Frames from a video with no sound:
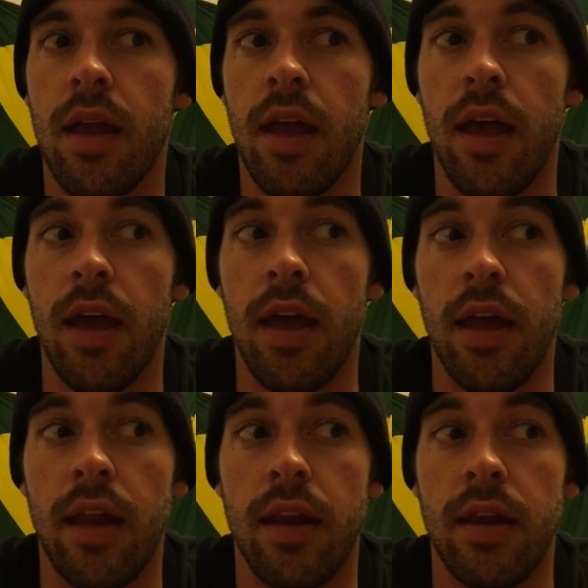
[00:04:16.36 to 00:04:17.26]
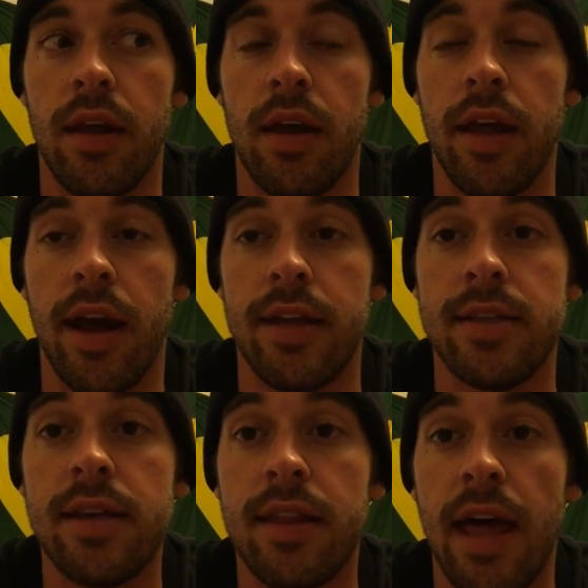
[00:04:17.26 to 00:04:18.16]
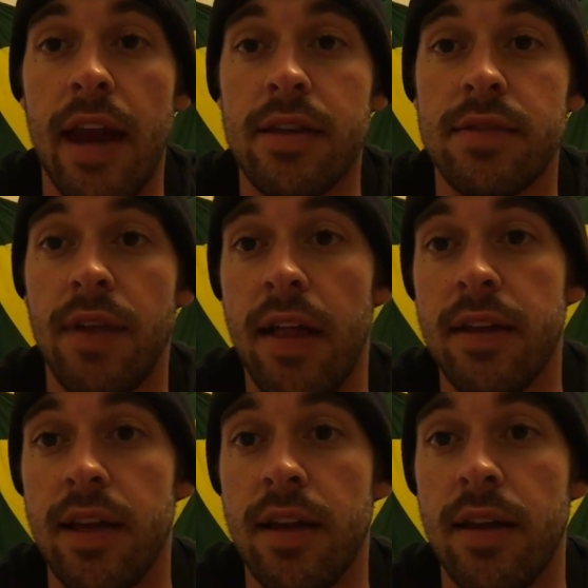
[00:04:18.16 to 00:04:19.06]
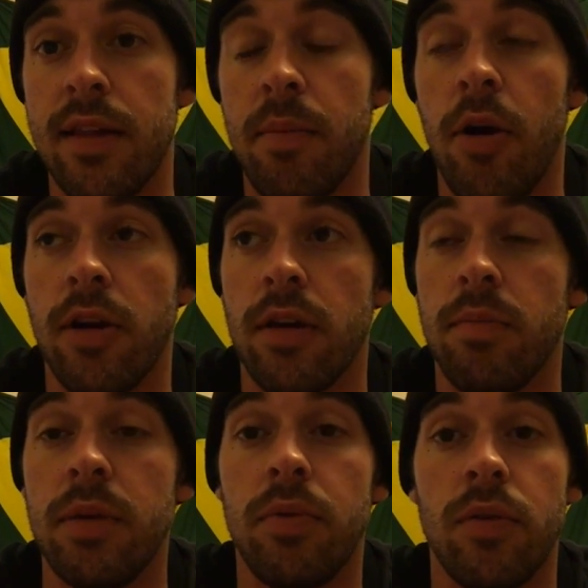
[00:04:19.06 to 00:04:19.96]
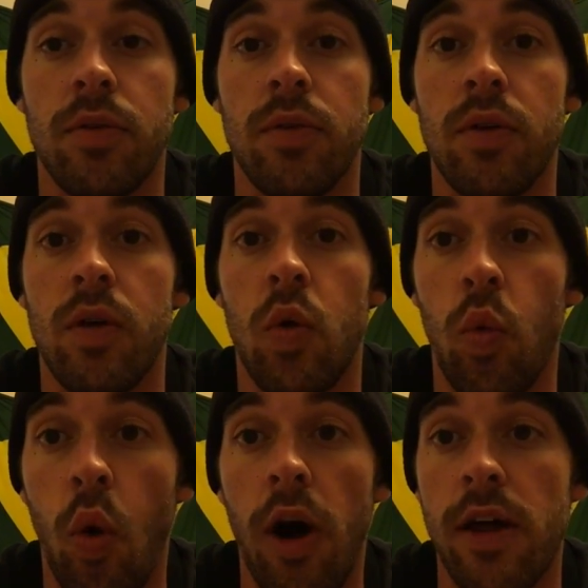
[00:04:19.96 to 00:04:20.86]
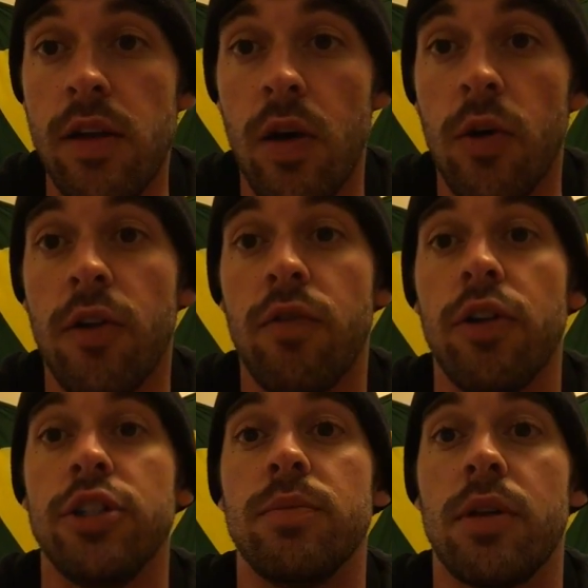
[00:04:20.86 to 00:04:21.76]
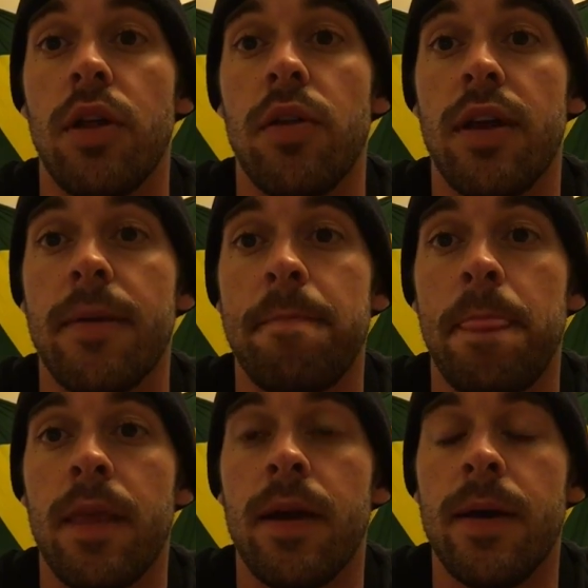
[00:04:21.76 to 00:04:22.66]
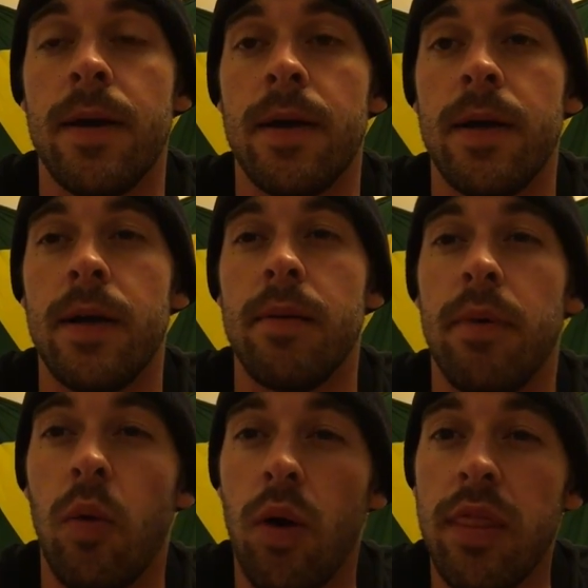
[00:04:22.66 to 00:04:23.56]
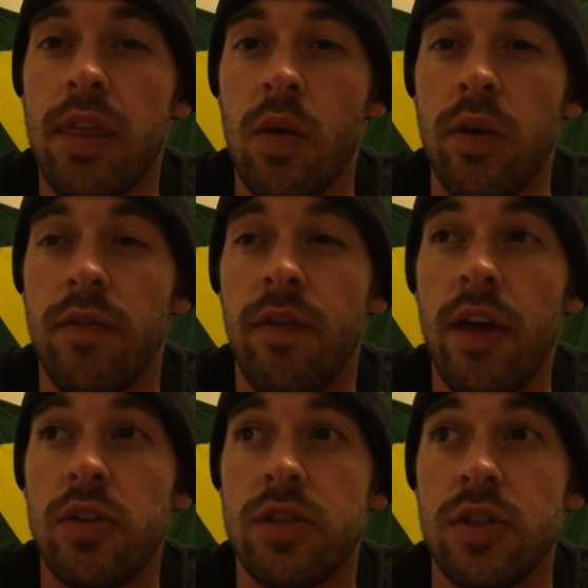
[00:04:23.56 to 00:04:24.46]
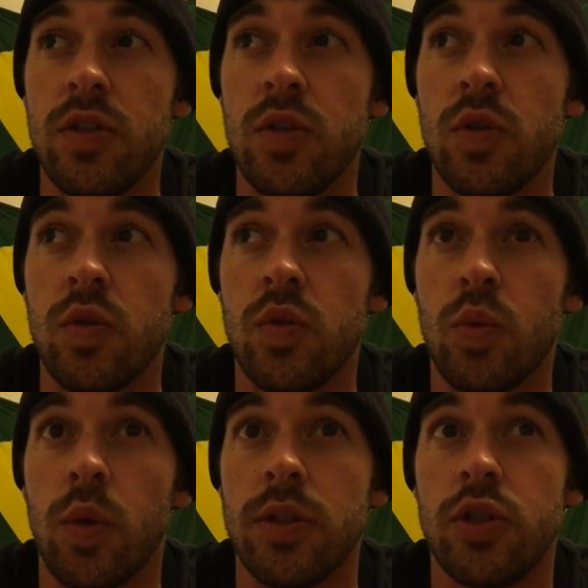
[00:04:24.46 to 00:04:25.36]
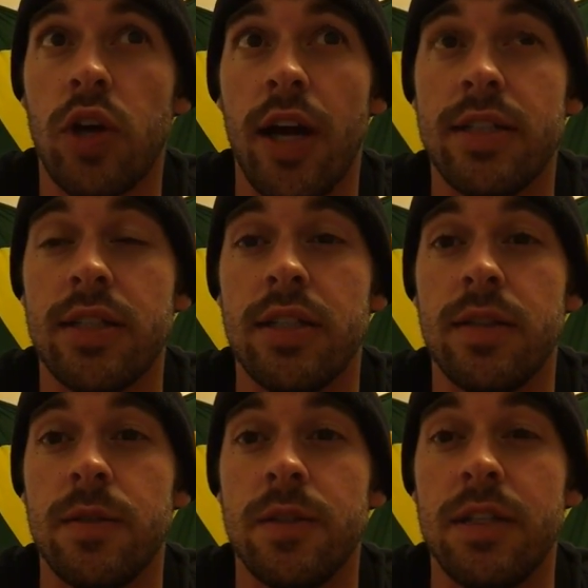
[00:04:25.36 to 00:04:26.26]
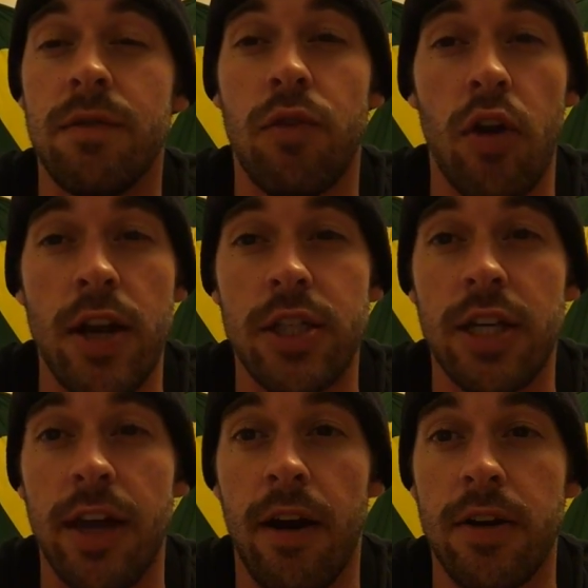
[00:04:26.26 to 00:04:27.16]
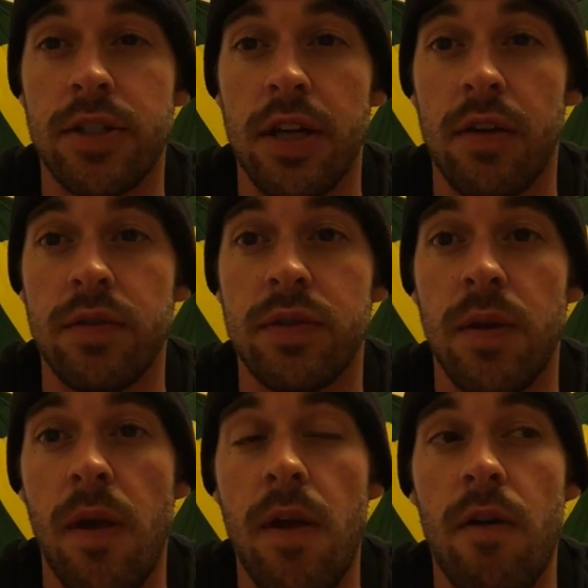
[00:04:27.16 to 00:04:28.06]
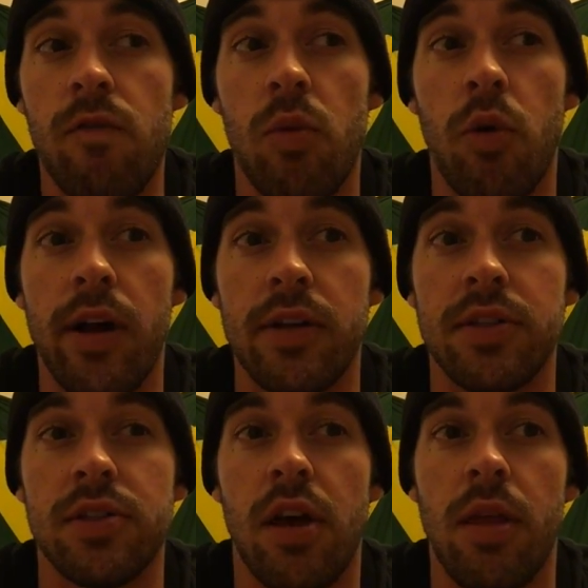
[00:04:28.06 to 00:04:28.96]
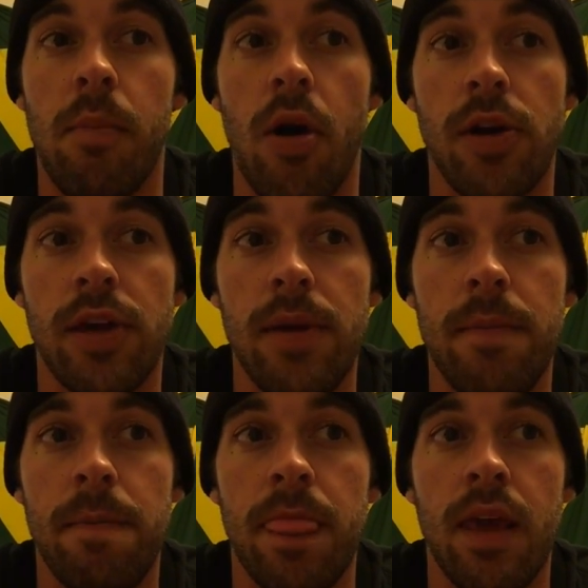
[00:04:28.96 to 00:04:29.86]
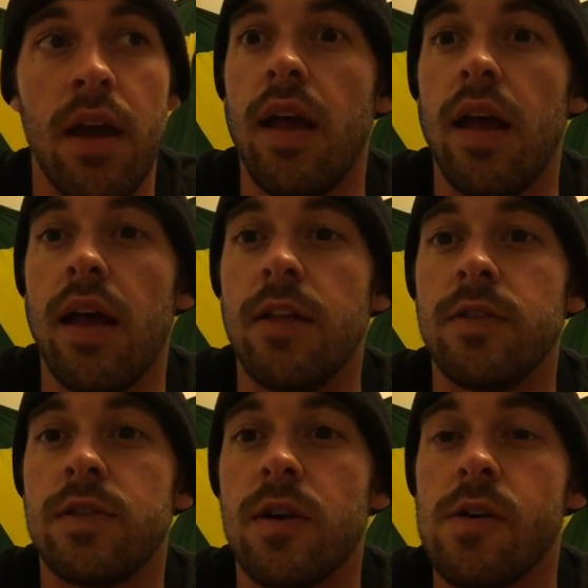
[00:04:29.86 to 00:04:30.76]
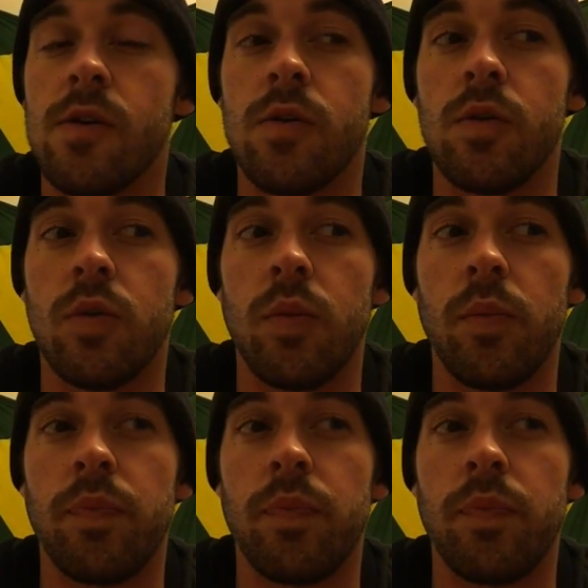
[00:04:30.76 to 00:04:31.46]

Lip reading: and an idea that is validated in the market. People want odor-free gym clothing. But one thing we failed to do was try to differentiate ourselves from what else is on the market. And so